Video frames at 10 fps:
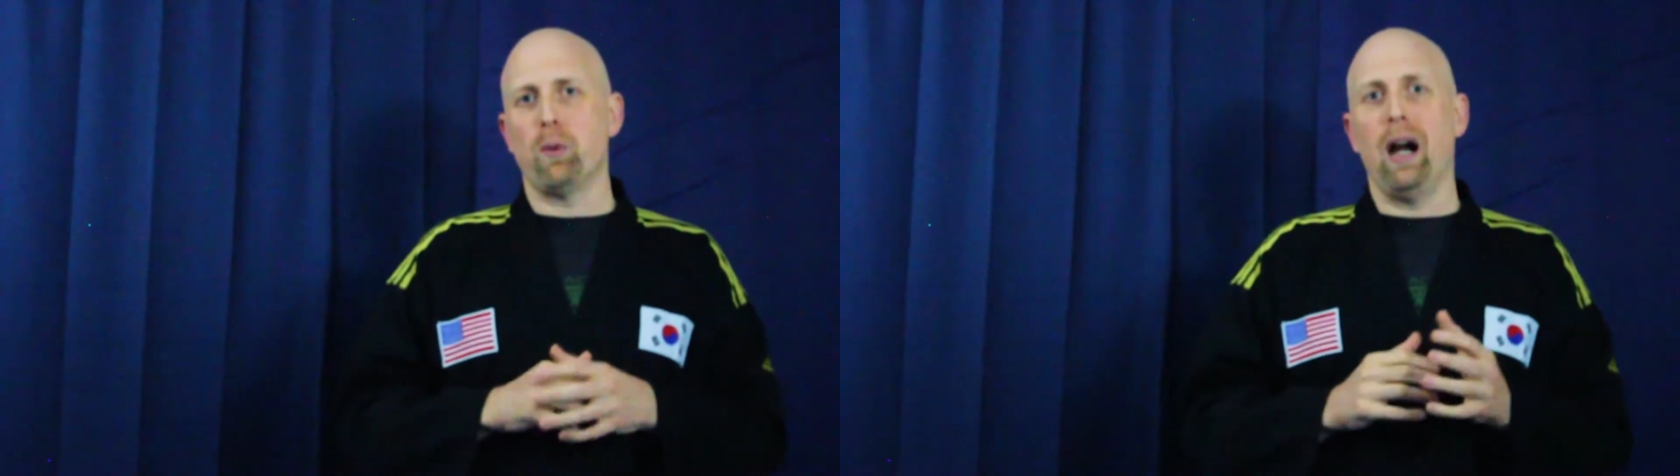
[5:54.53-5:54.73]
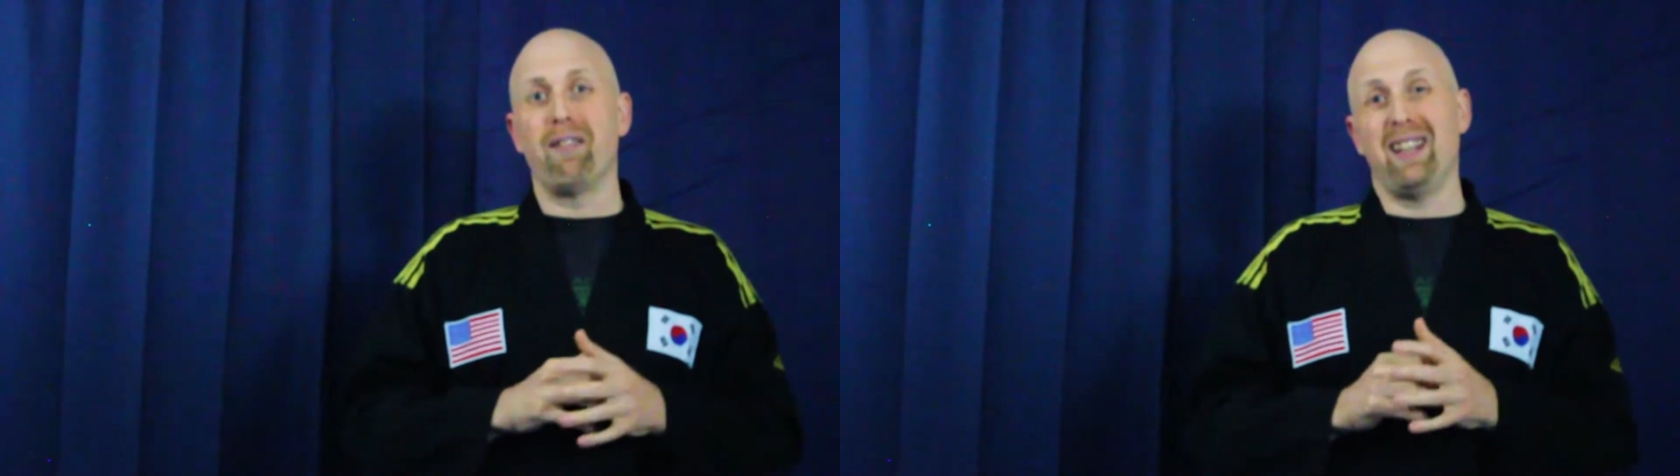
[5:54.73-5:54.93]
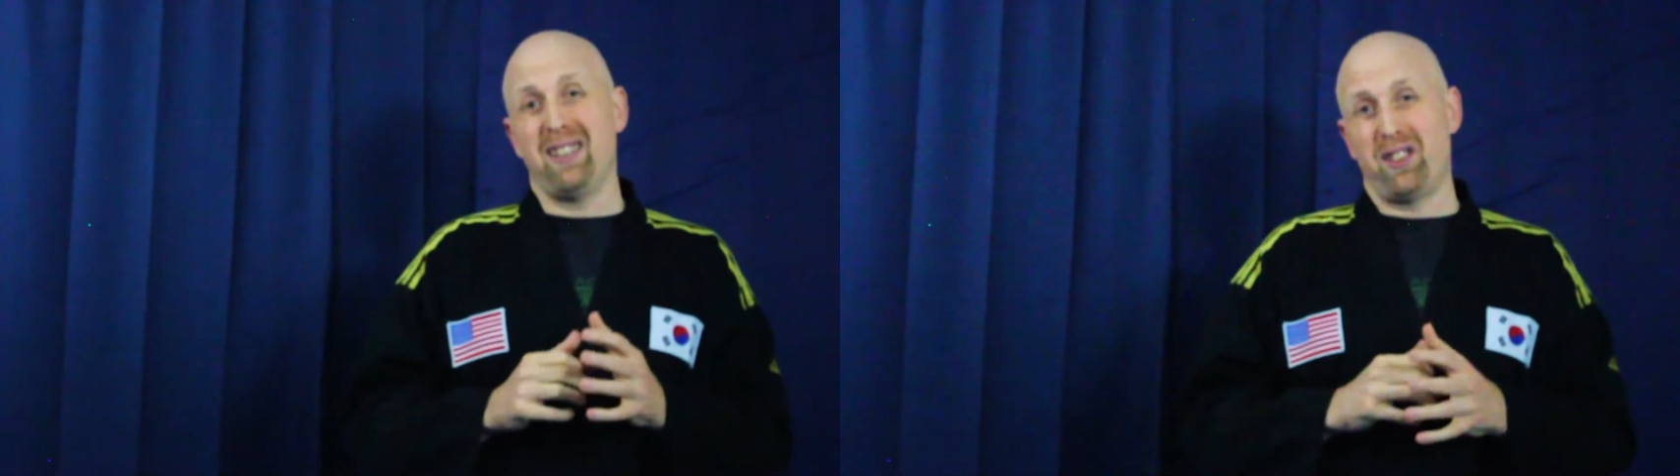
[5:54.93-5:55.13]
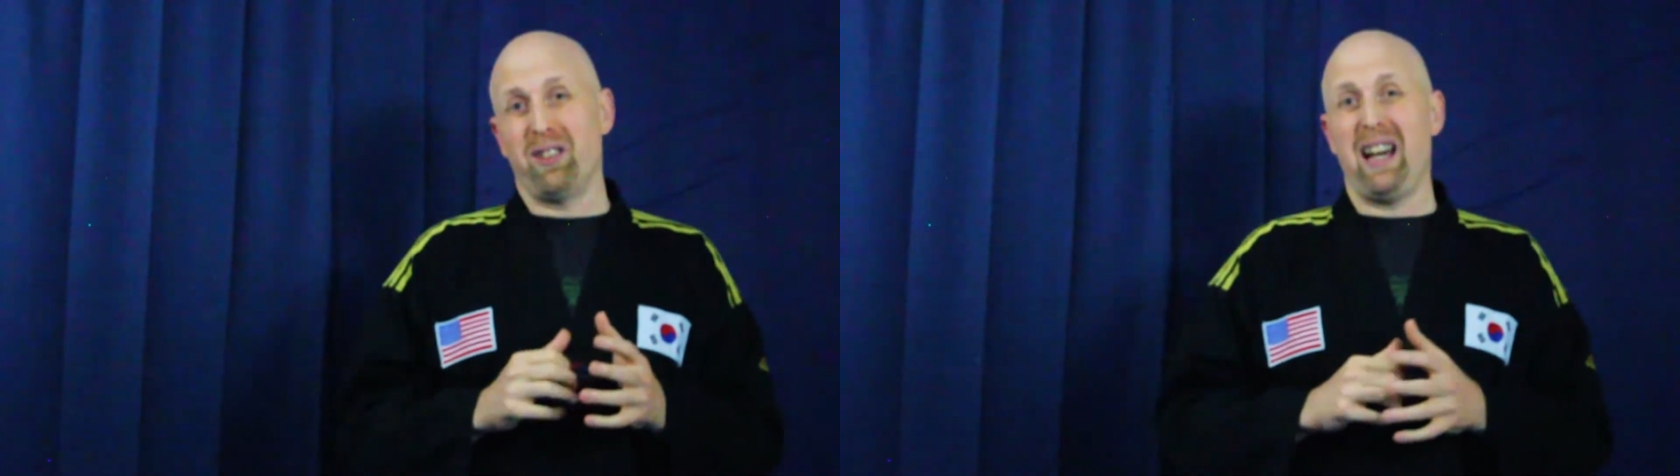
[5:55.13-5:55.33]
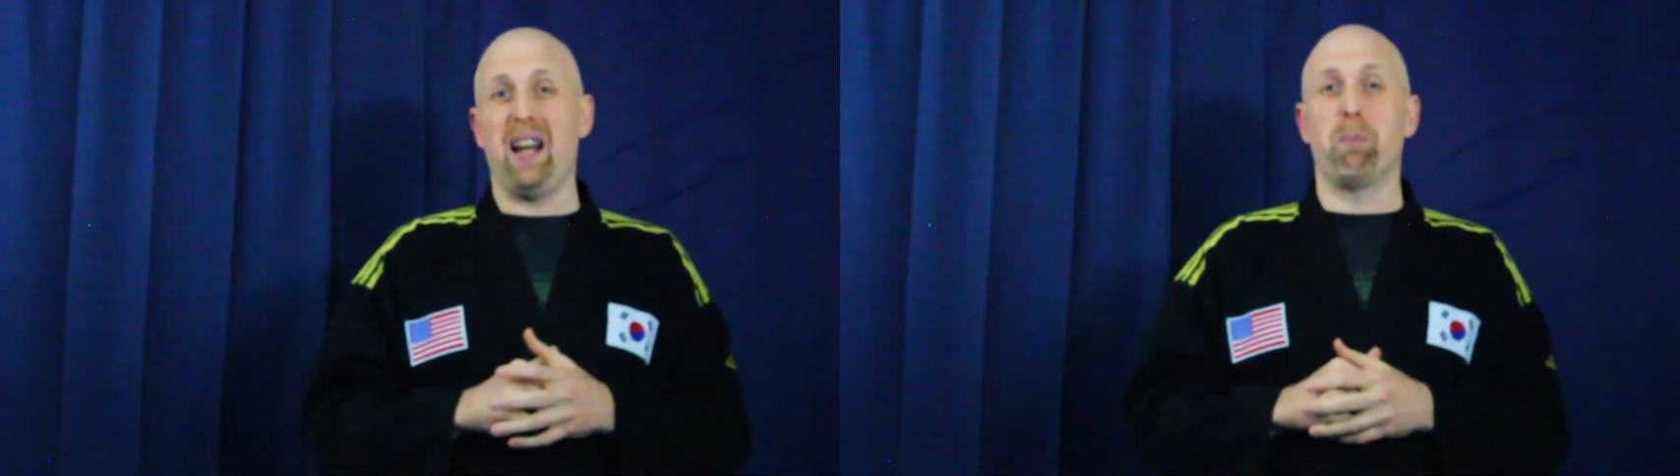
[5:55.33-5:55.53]
where everything's still
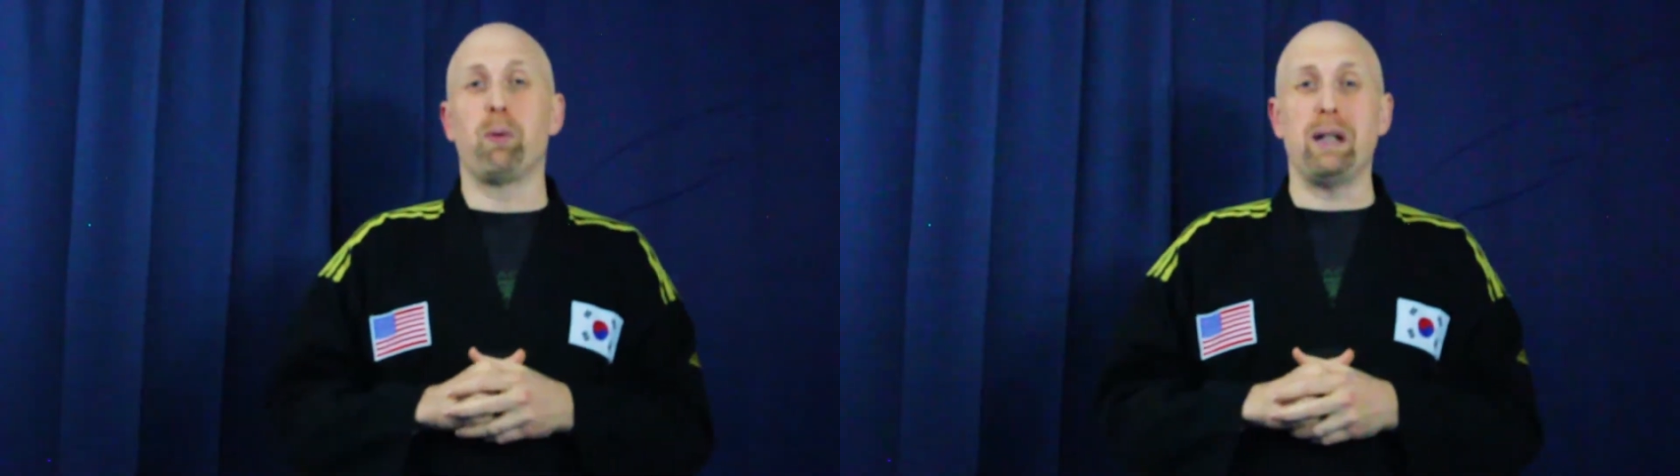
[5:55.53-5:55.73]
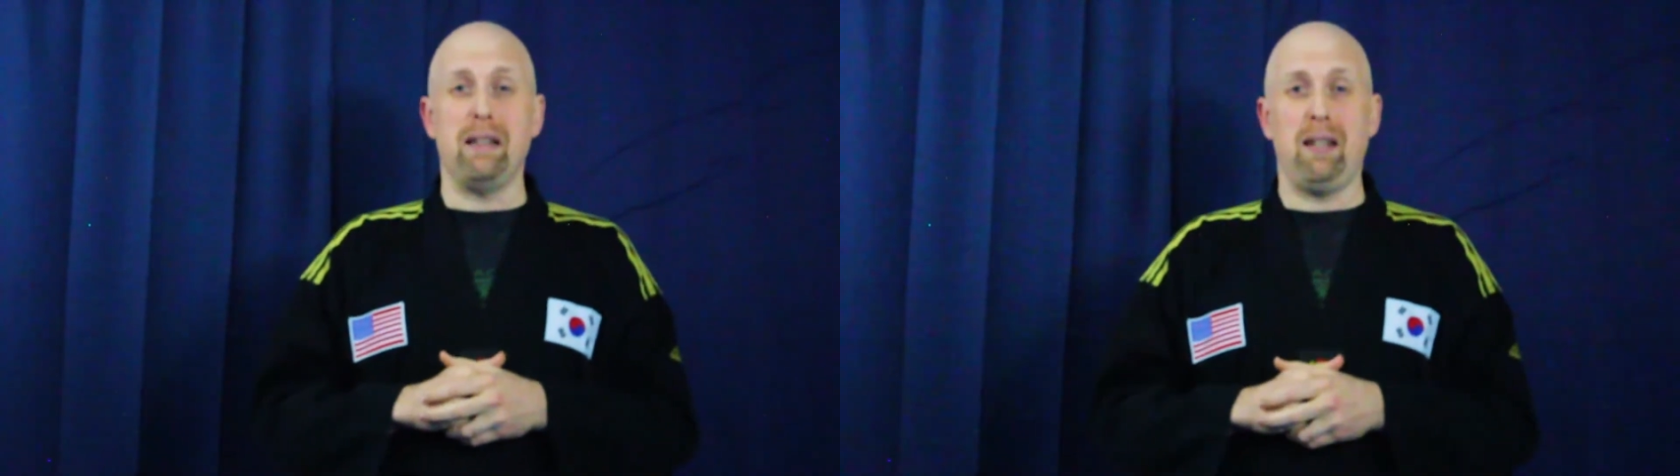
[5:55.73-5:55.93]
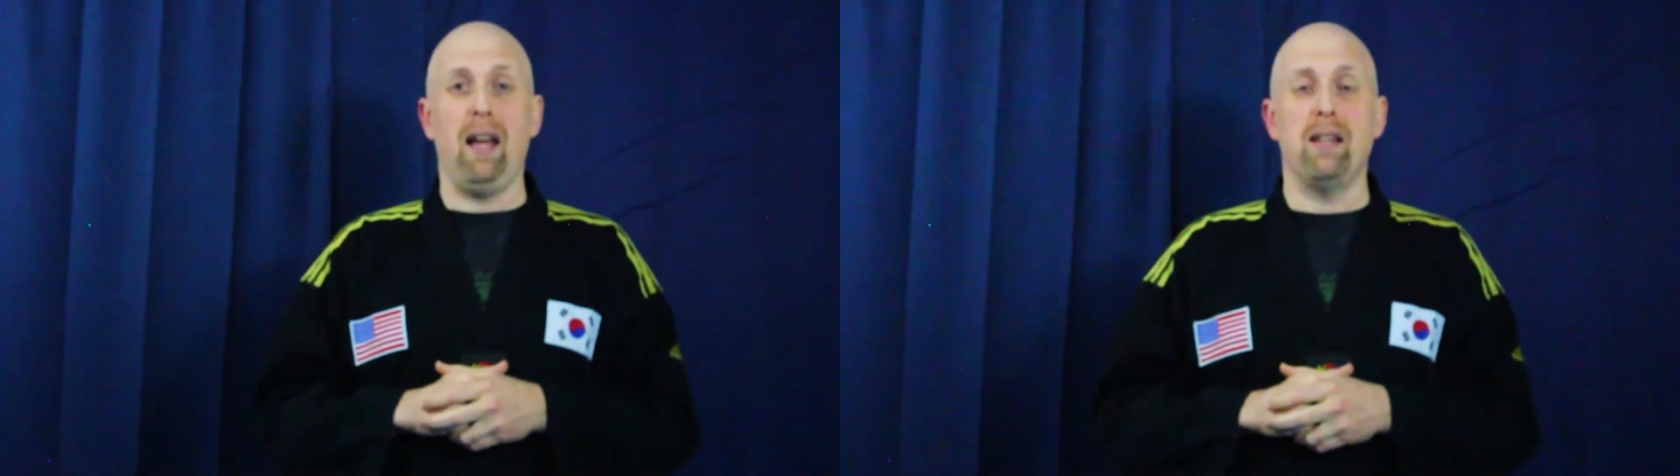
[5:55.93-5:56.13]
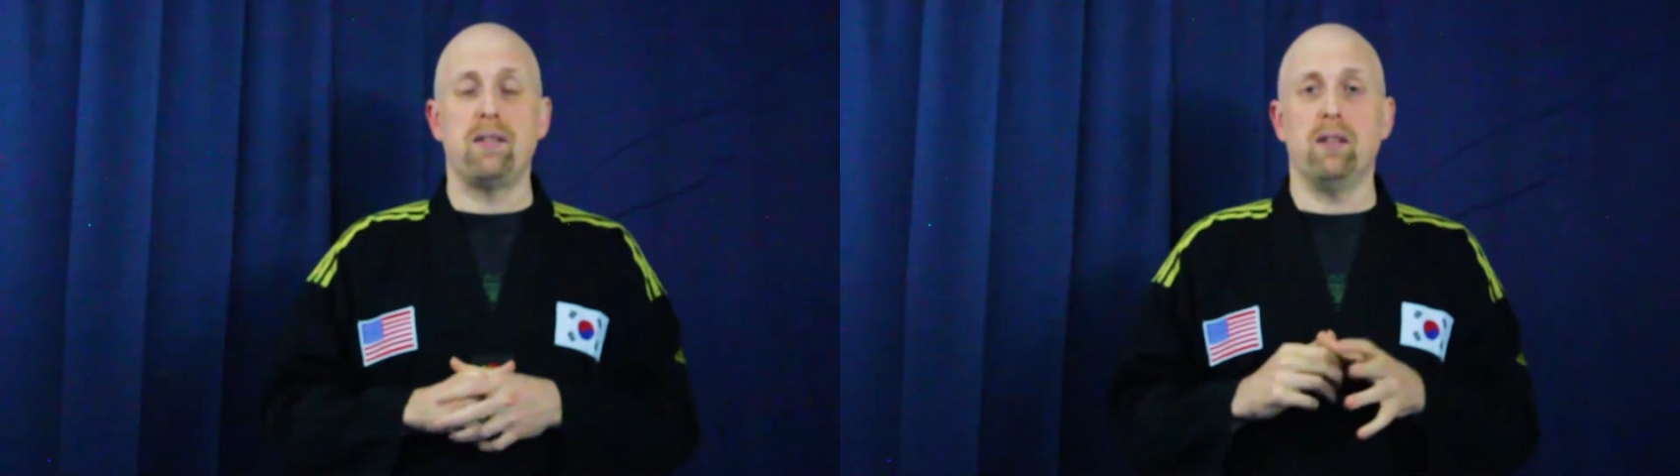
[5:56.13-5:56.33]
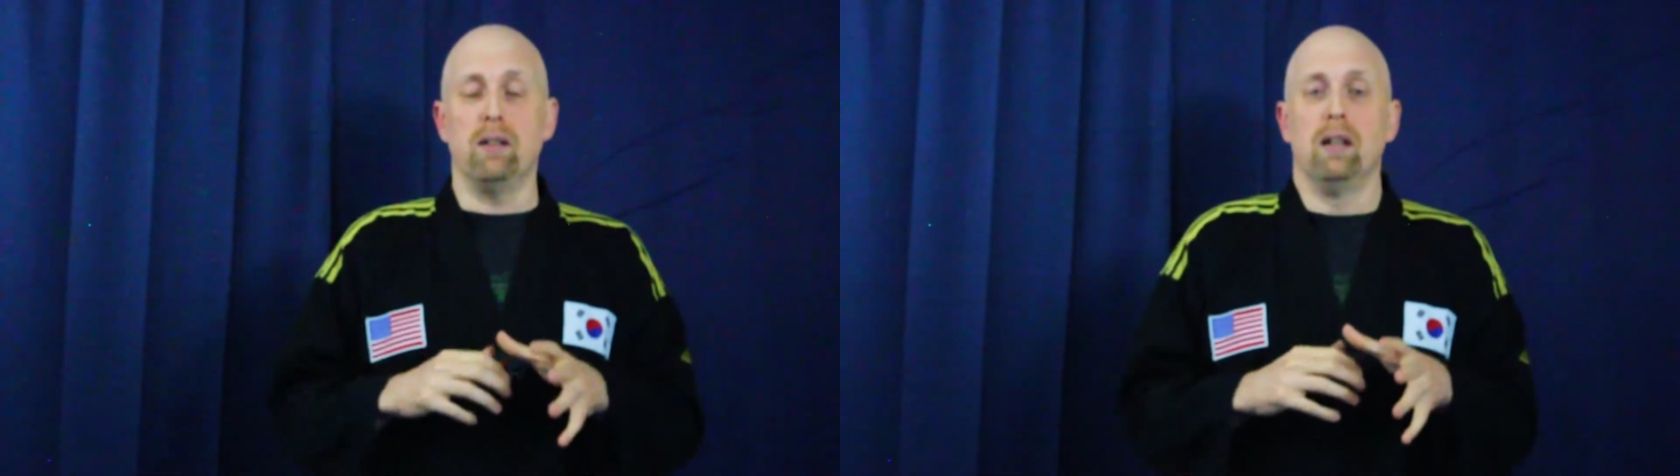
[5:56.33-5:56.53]
kind of pretty tense